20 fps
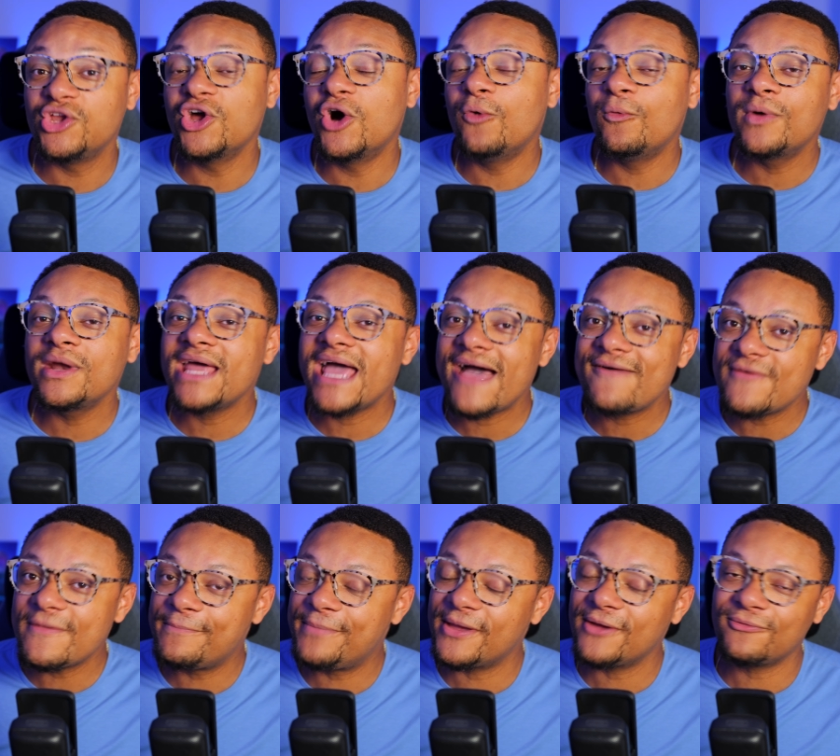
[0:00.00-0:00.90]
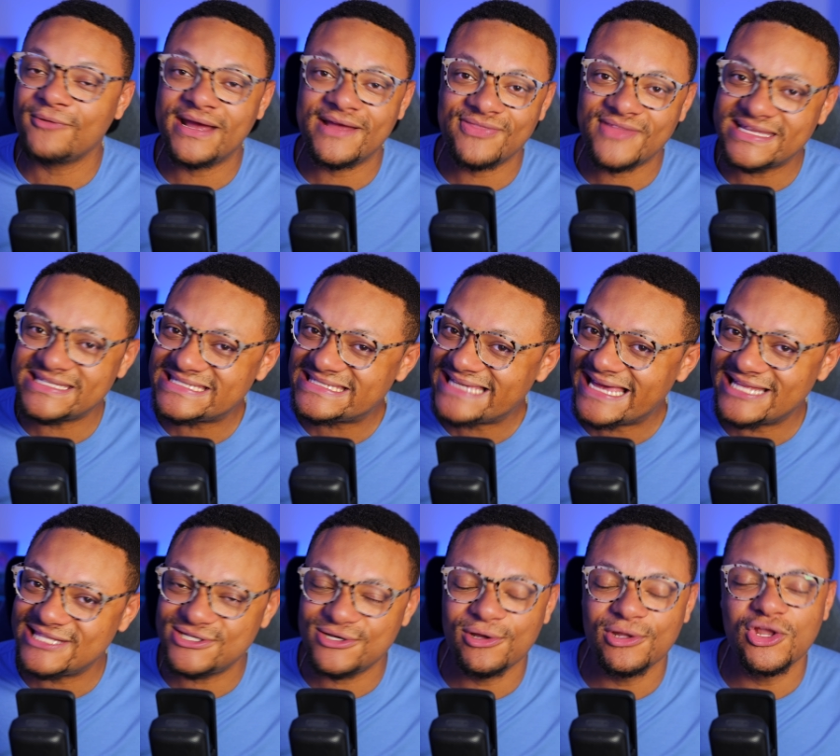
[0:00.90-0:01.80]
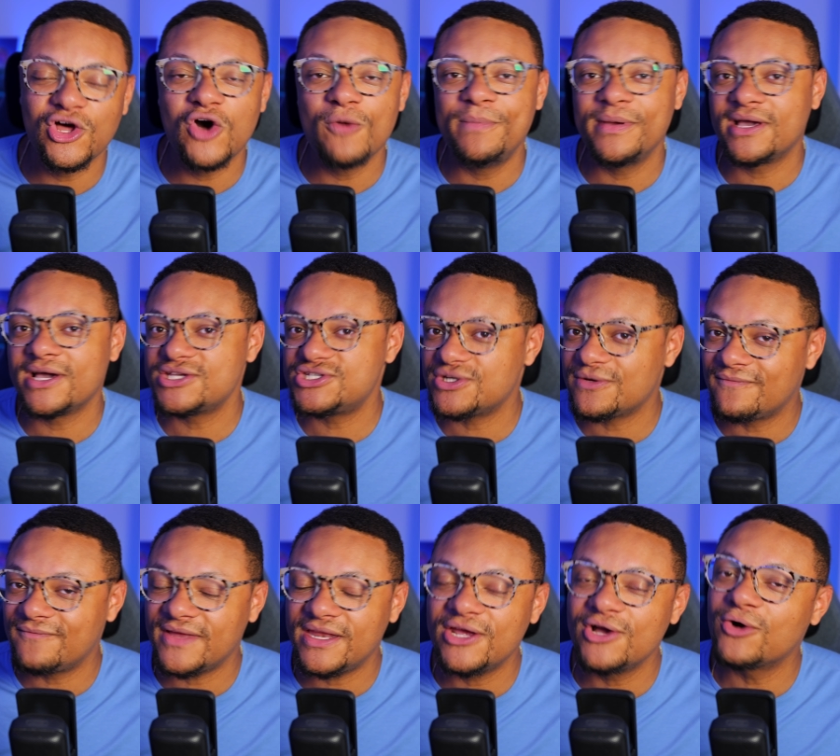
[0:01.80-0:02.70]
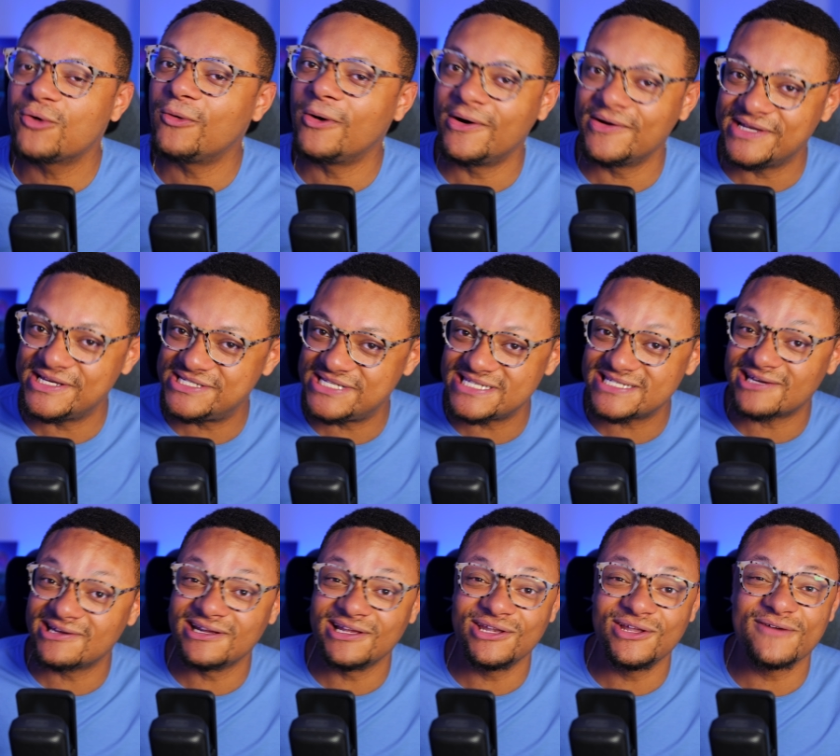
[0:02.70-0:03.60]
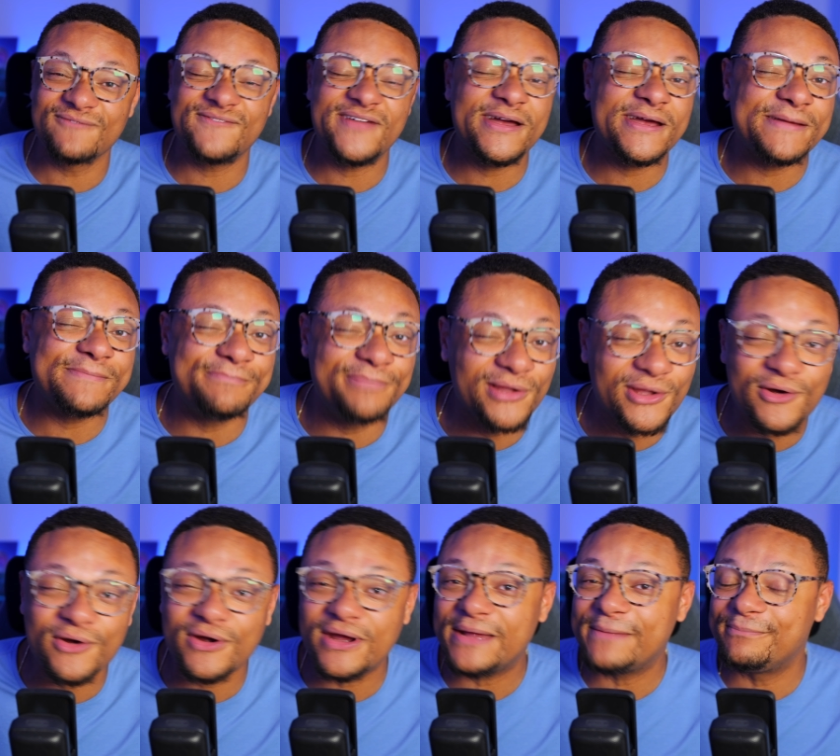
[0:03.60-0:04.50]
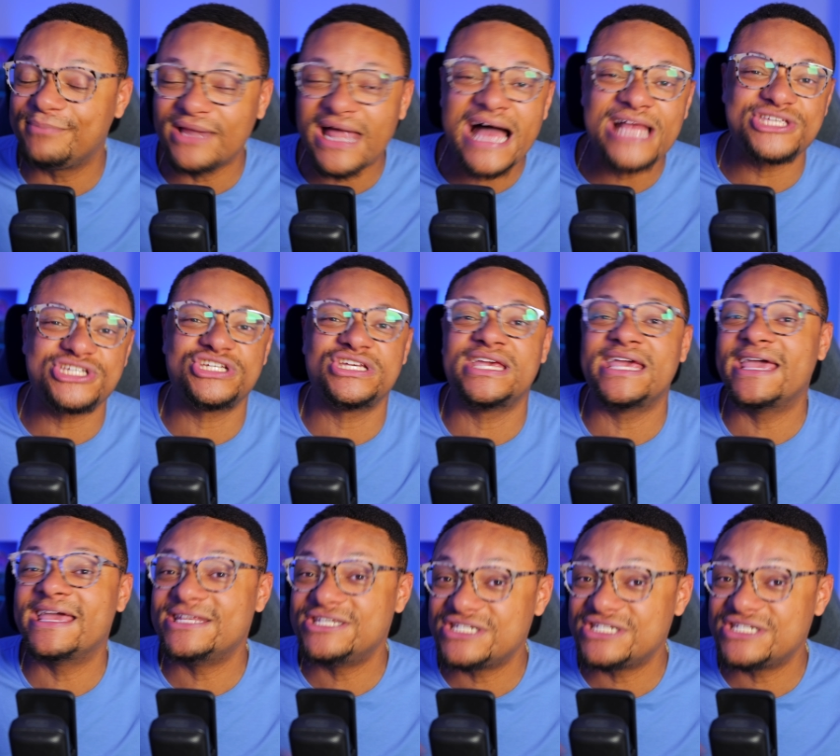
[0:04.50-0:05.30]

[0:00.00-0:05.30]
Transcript: don't wanna have a bitrate that's set too low because your video quality is just gonna look very blurry, blotchy, and